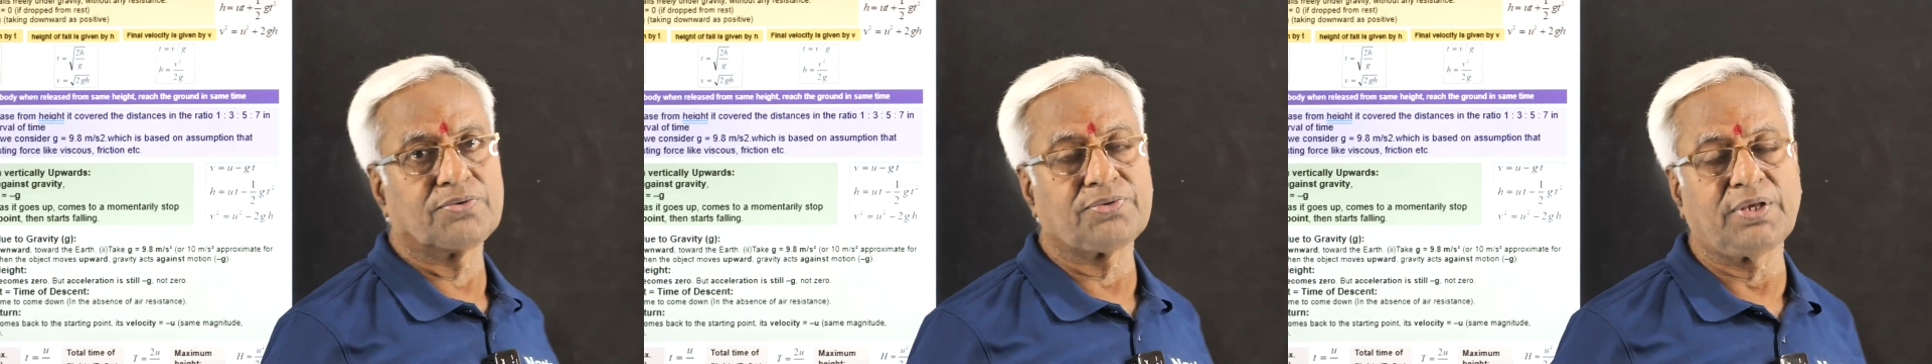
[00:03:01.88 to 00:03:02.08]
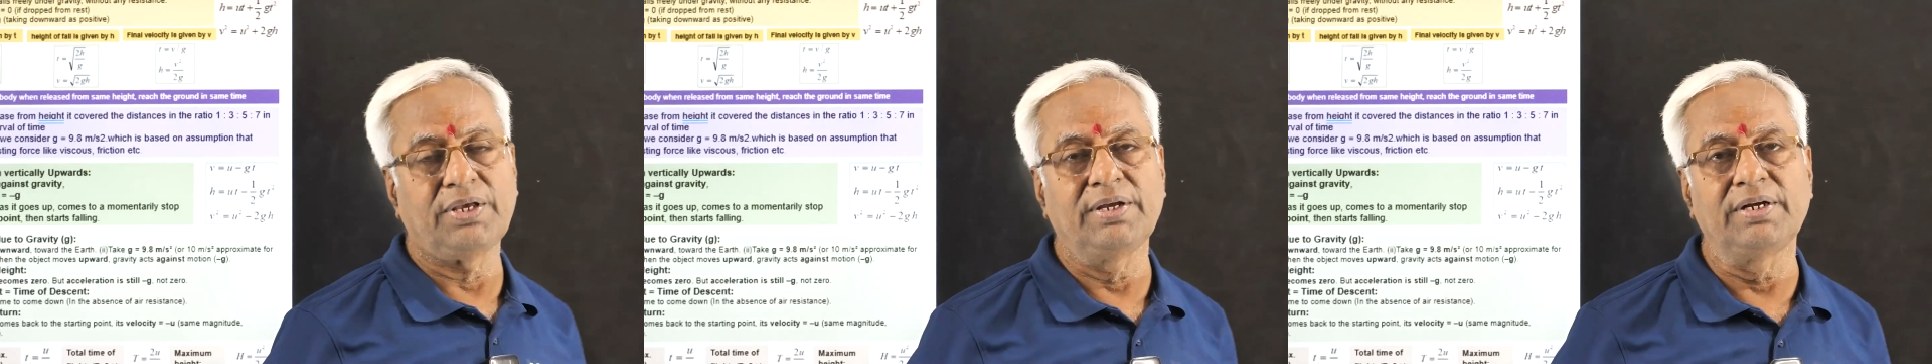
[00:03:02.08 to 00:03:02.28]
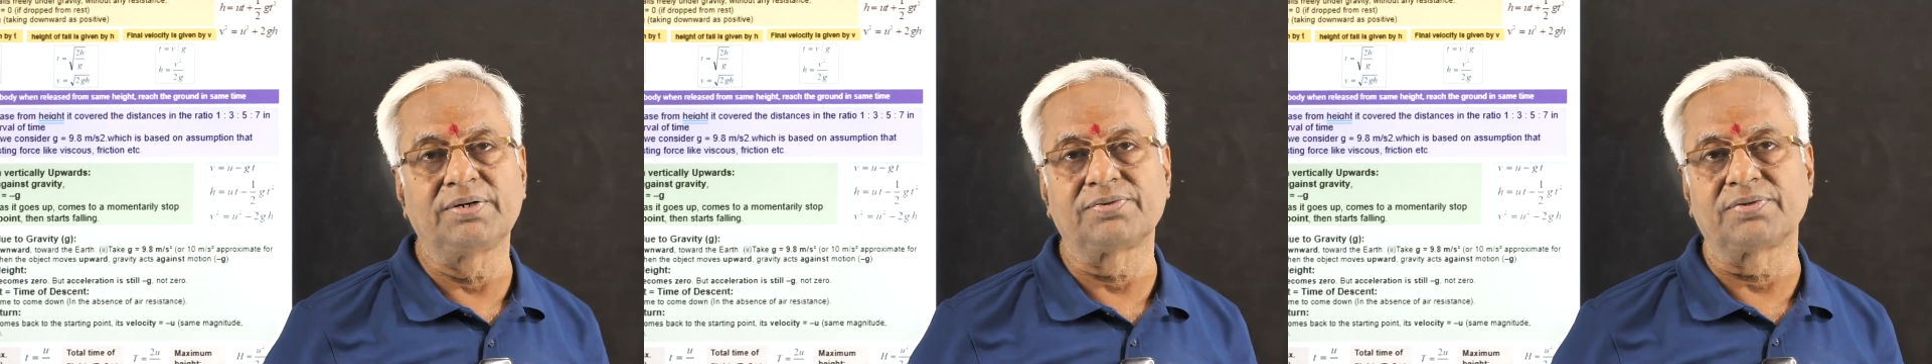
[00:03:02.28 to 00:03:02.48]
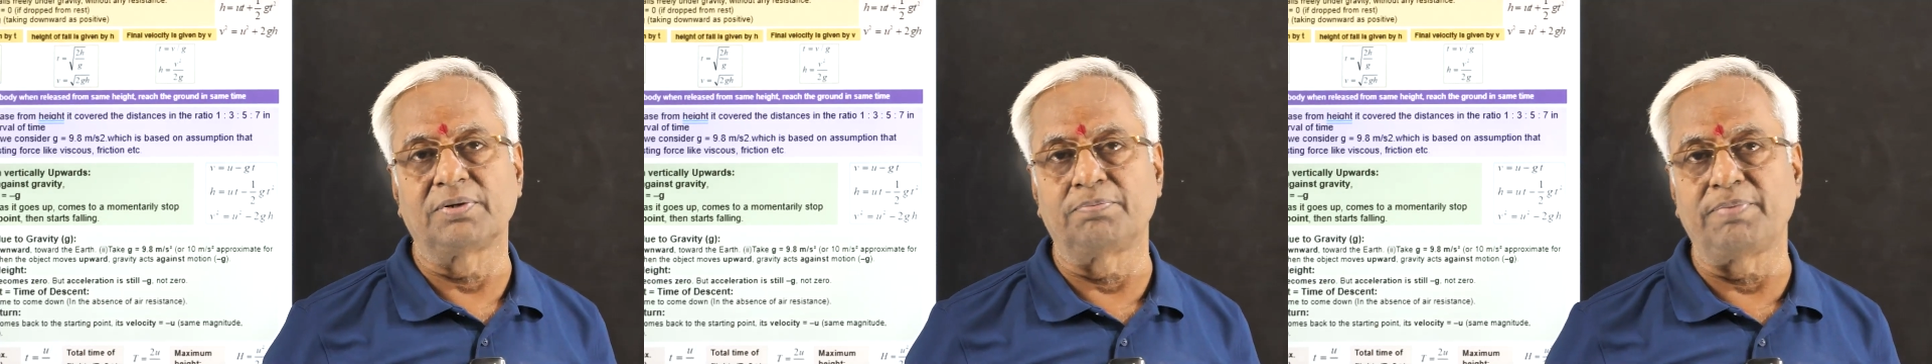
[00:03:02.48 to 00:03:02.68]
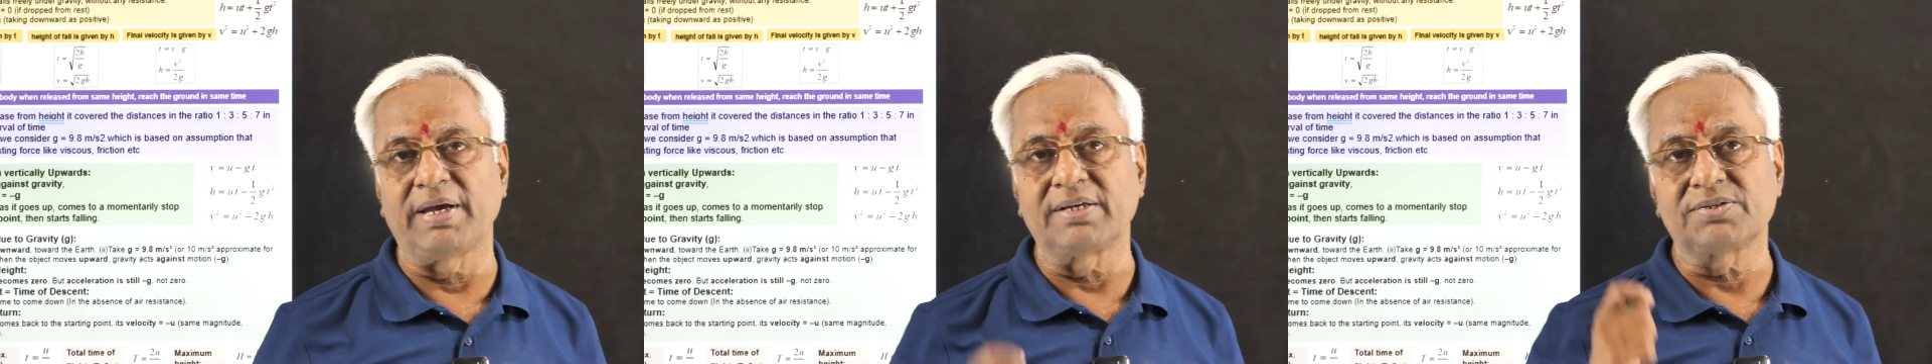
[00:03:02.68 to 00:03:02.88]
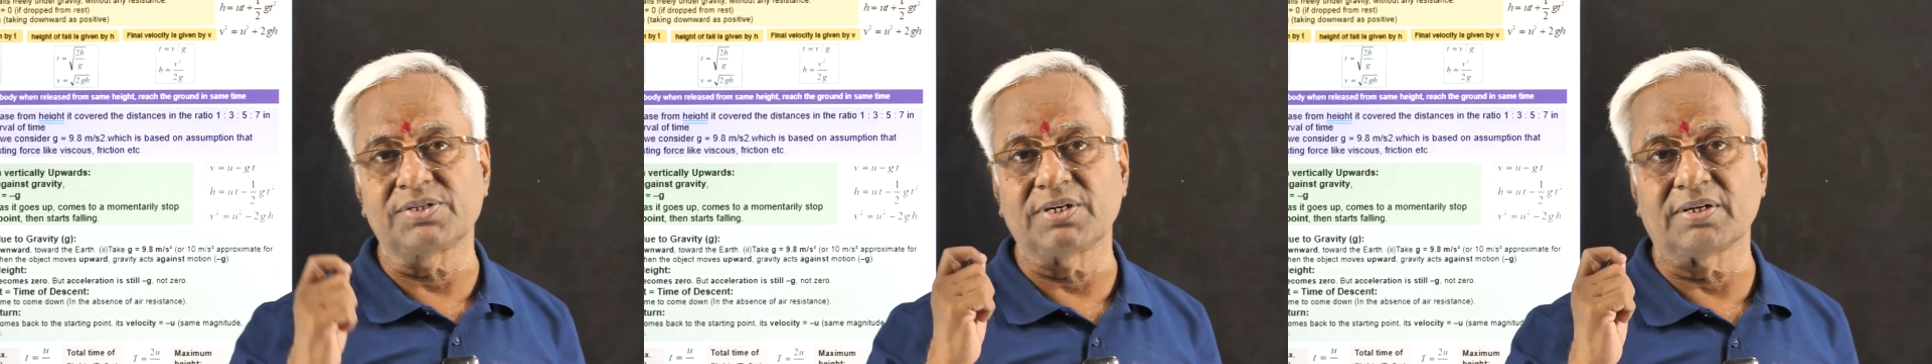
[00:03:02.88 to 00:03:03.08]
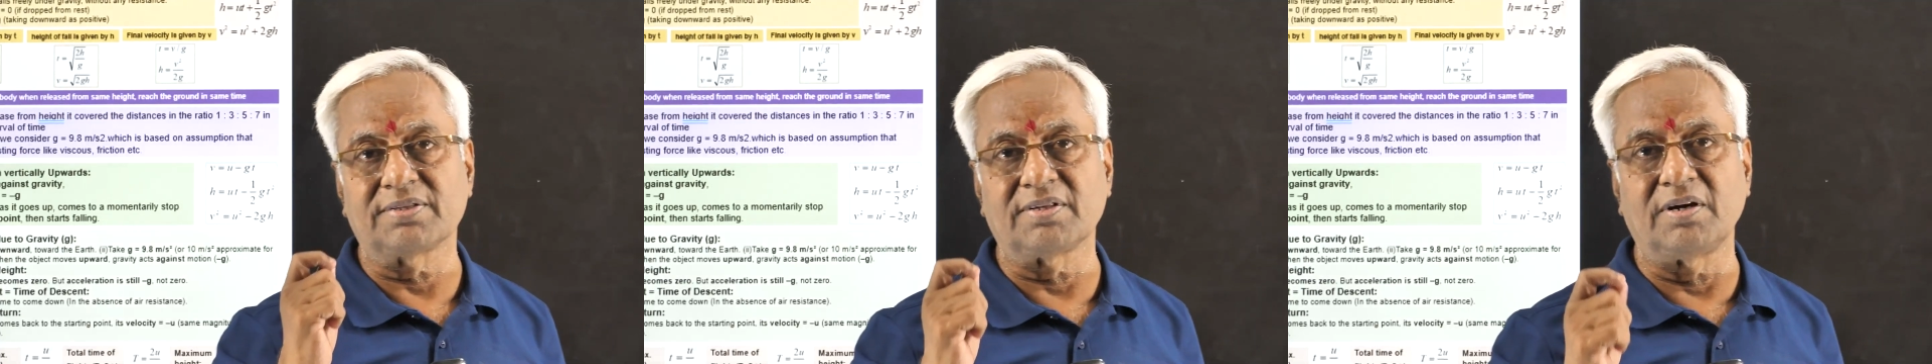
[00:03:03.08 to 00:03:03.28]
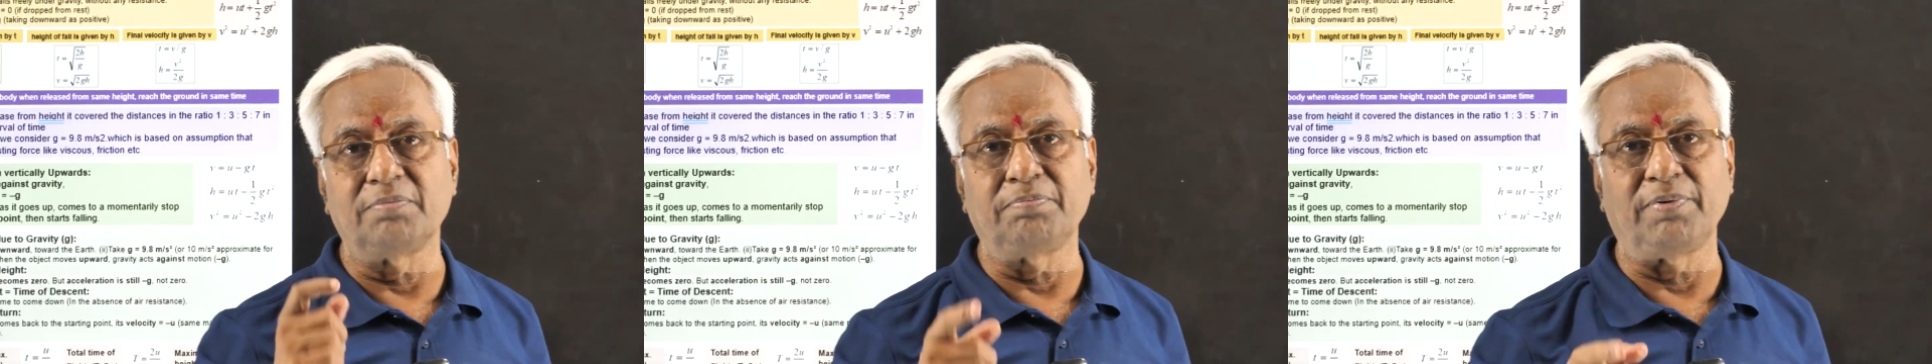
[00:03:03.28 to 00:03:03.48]
You see, it's the best
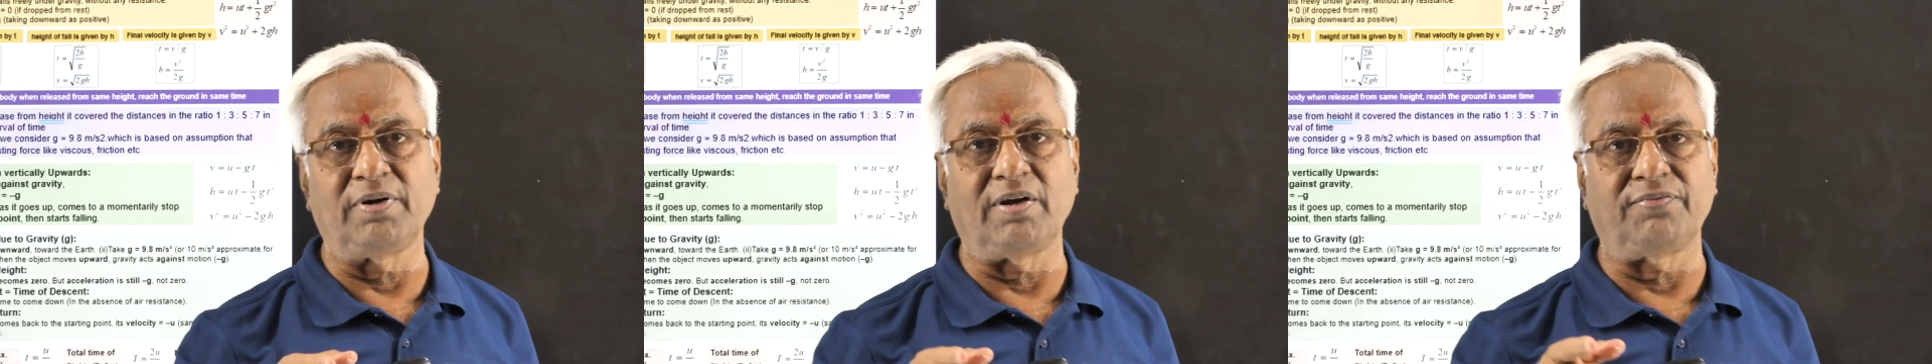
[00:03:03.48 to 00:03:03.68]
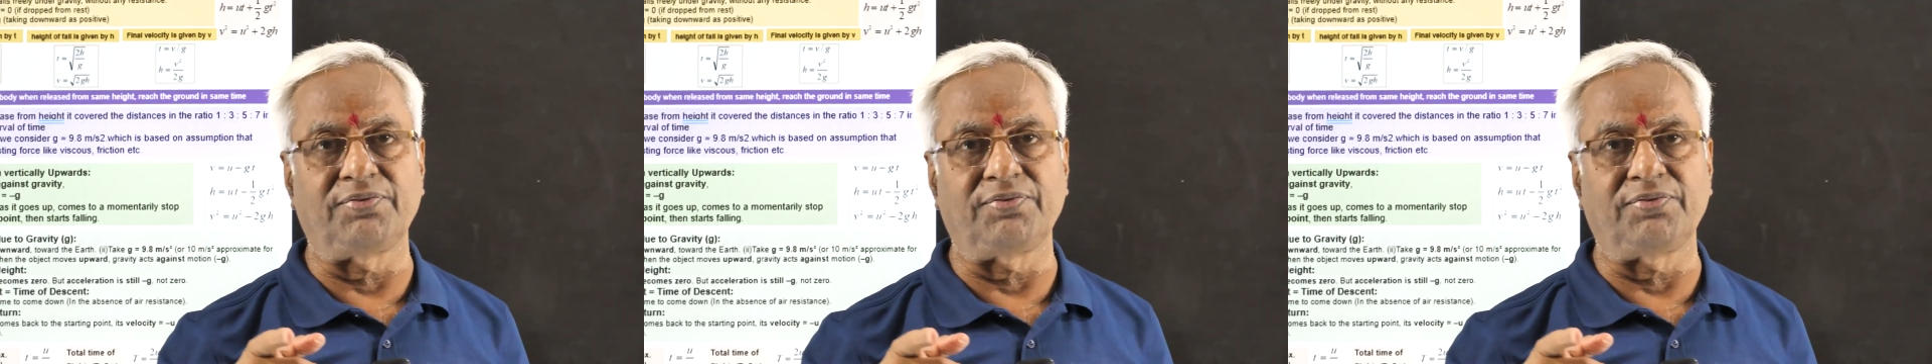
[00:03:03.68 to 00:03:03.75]
example